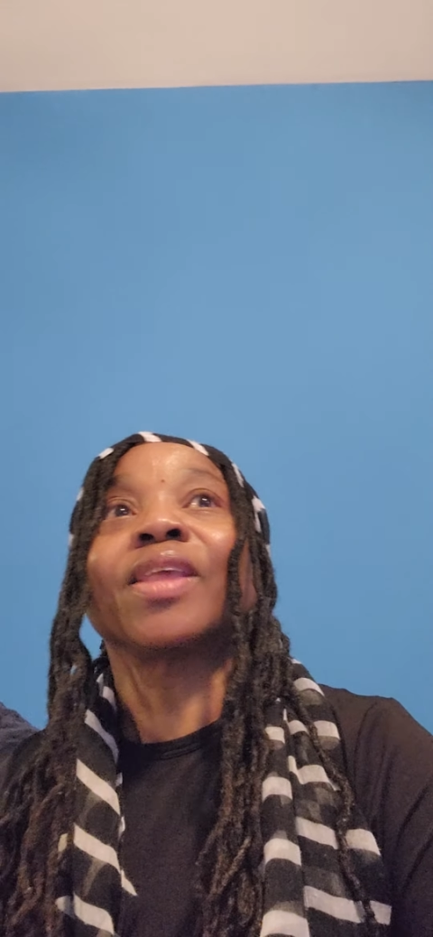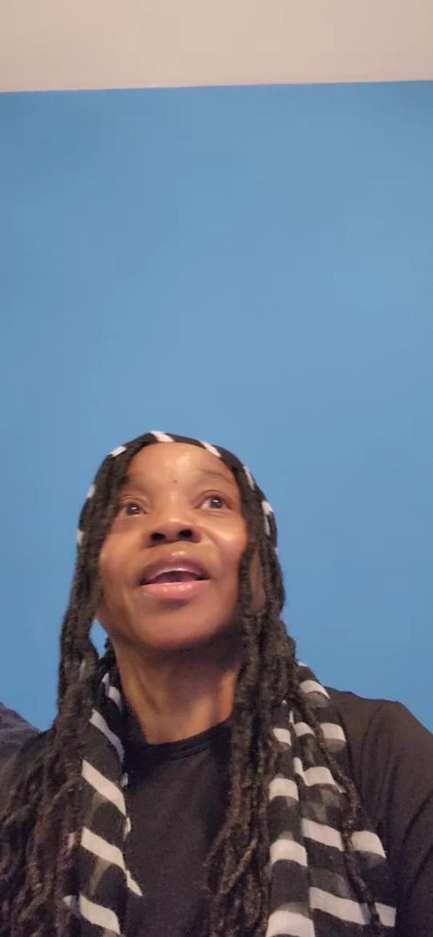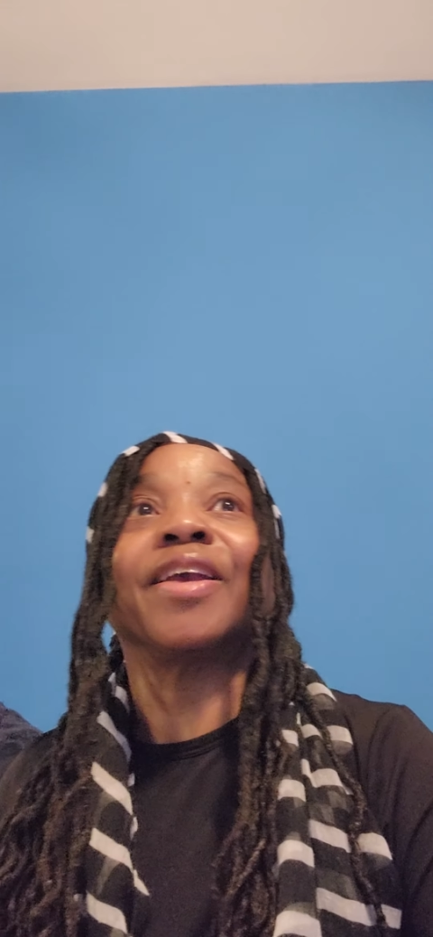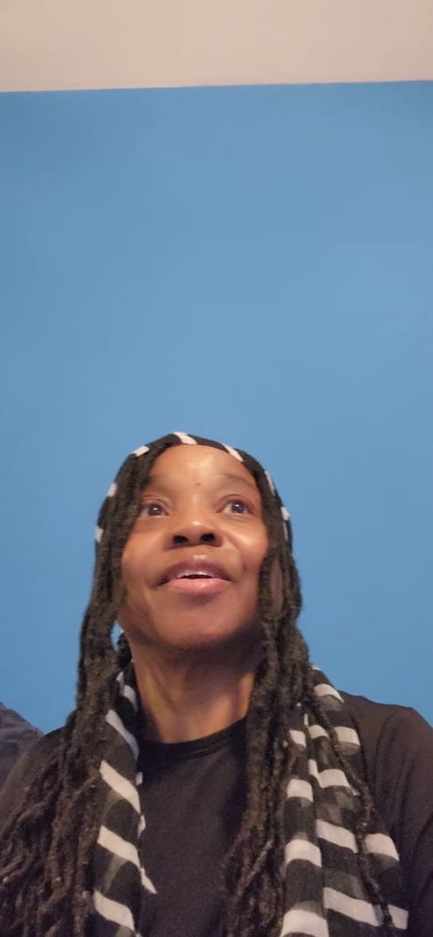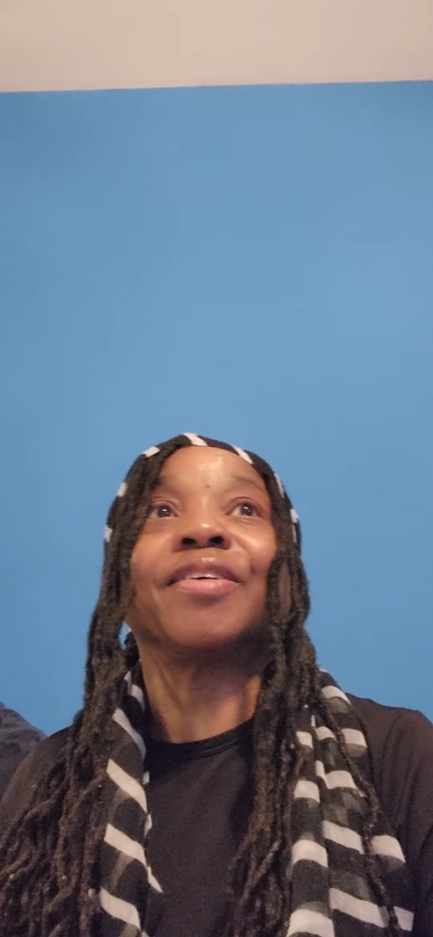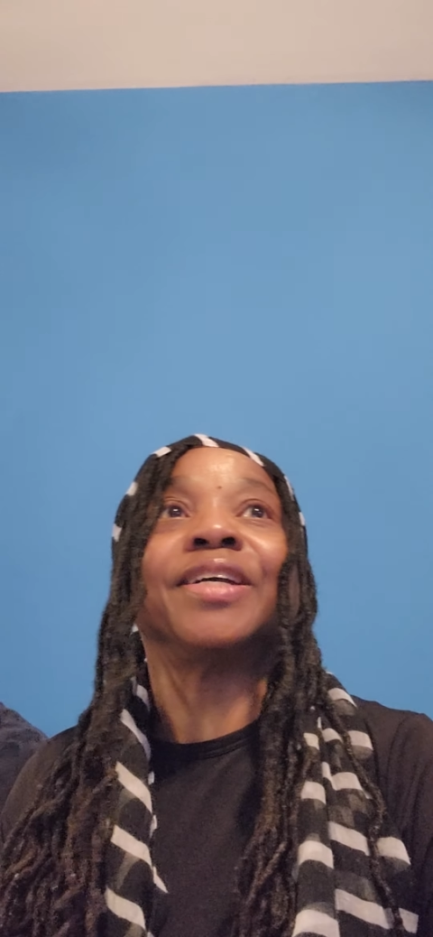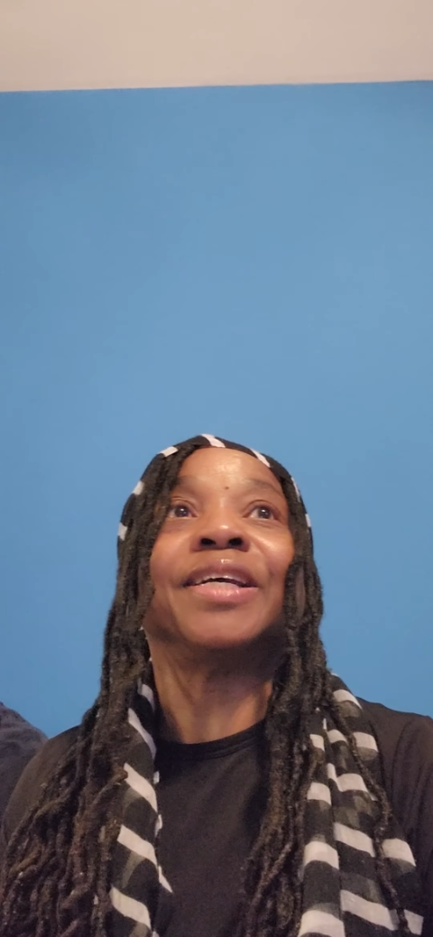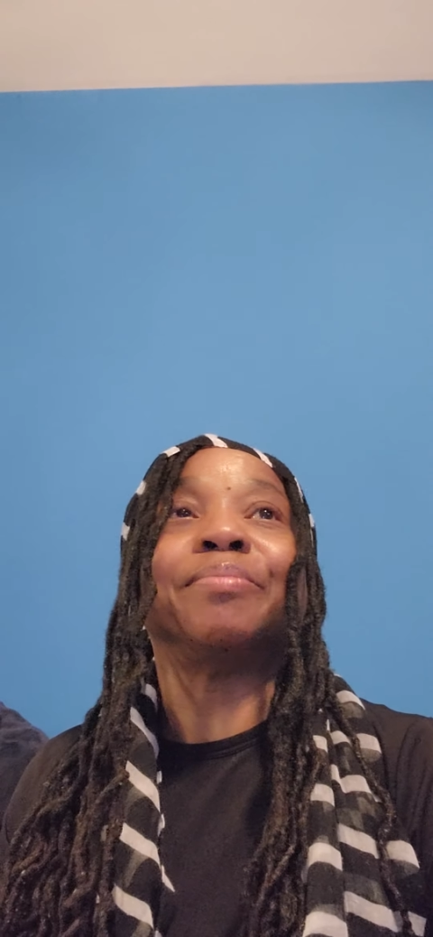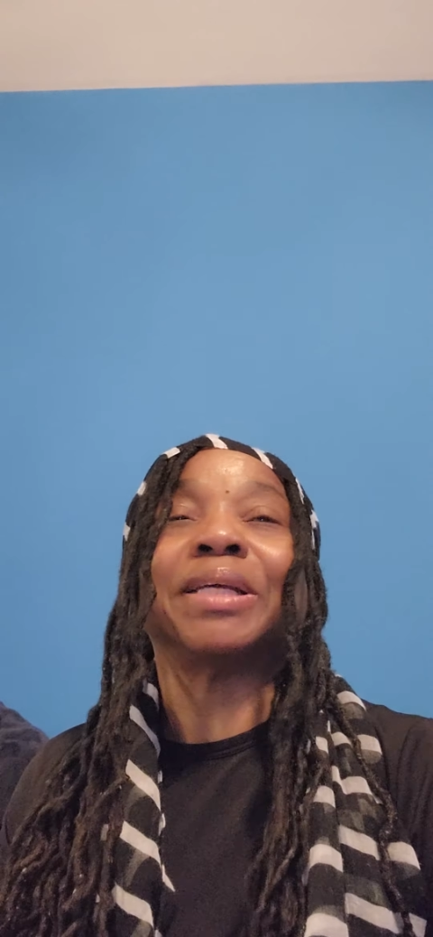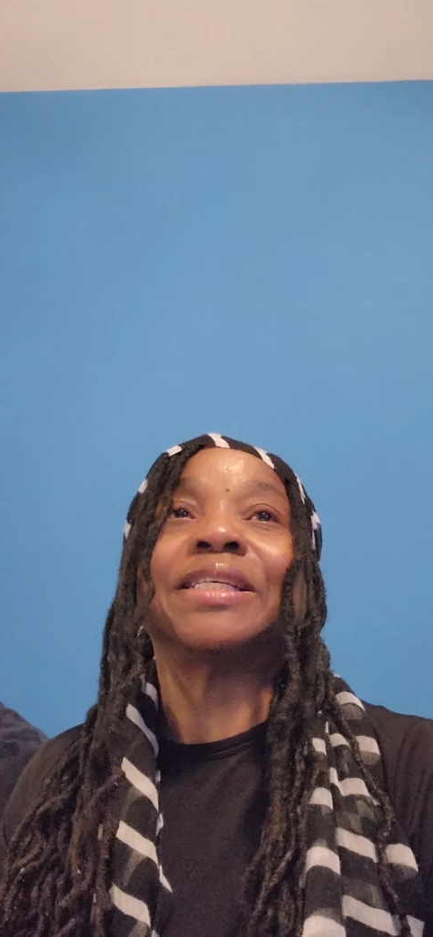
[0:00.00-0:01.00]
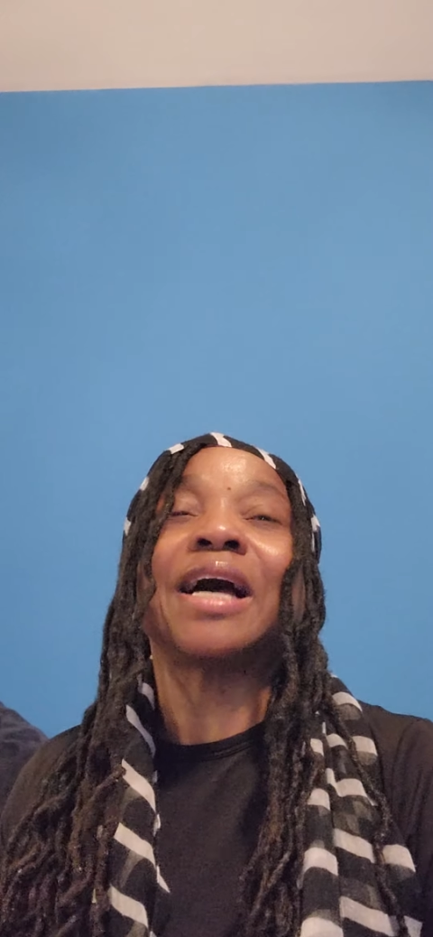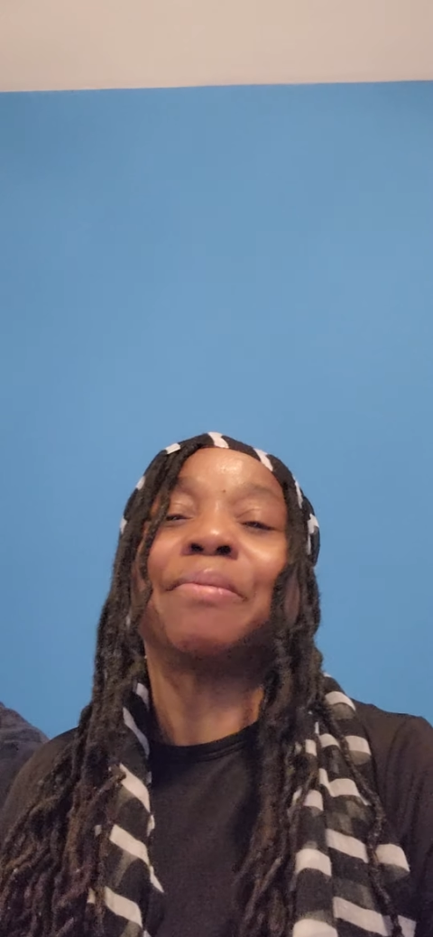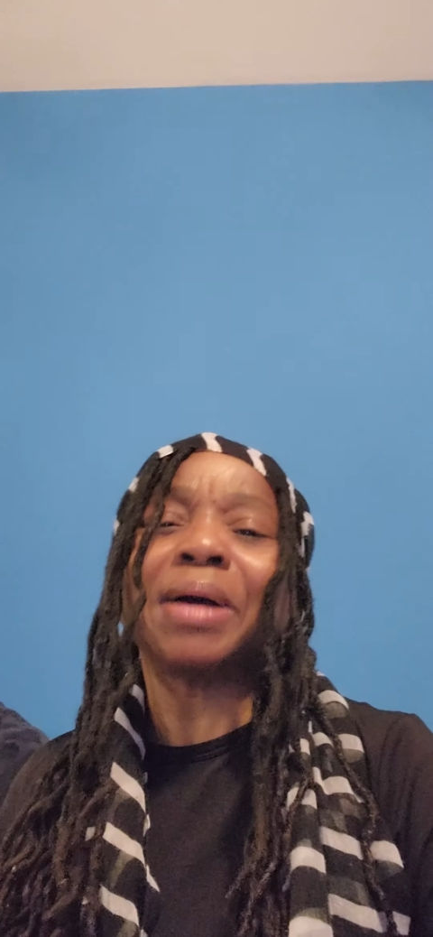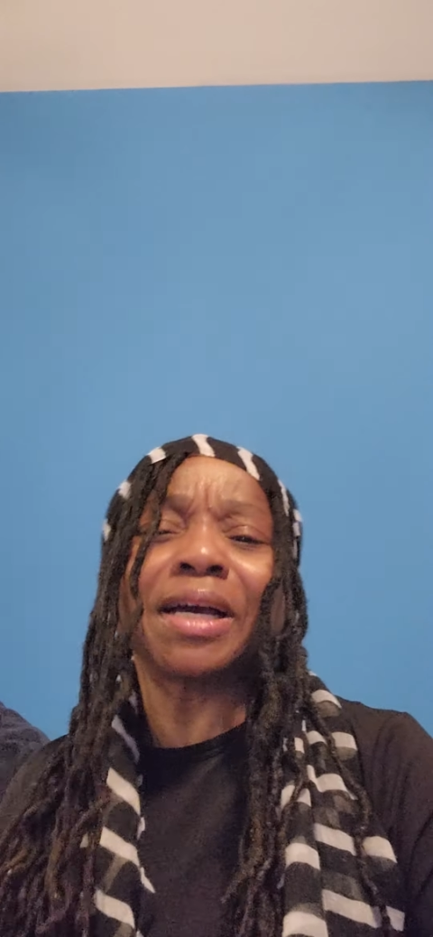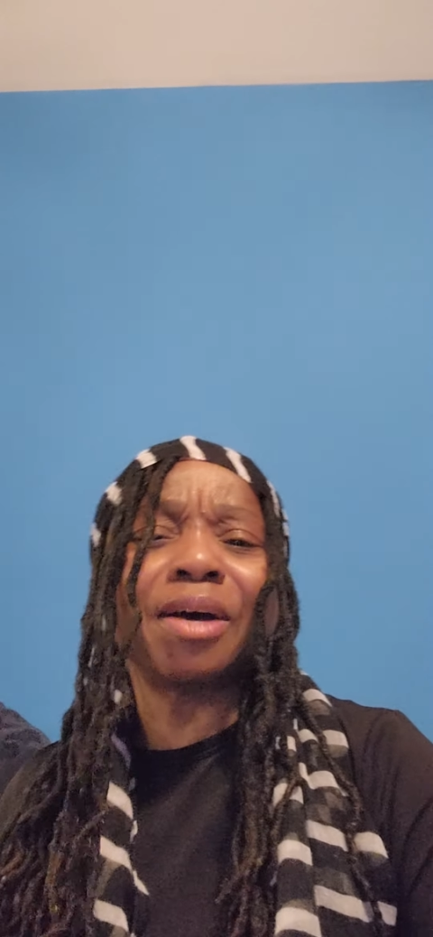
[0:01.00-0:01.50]
here. And by
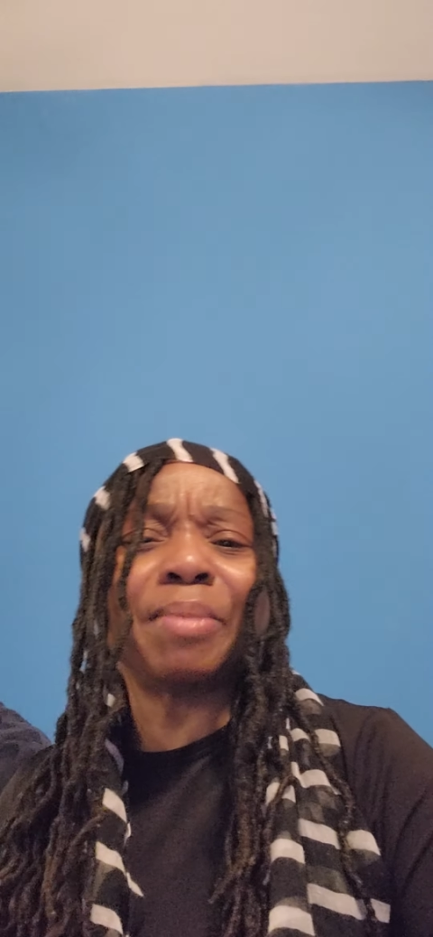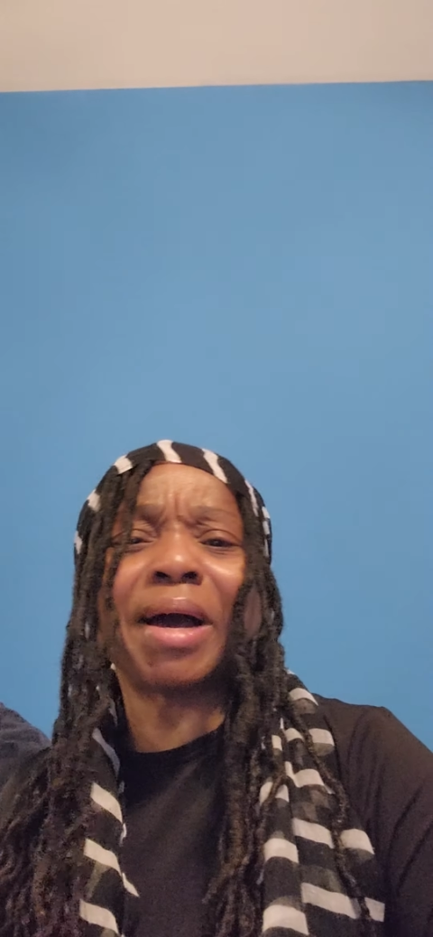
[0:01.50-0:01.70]
time I come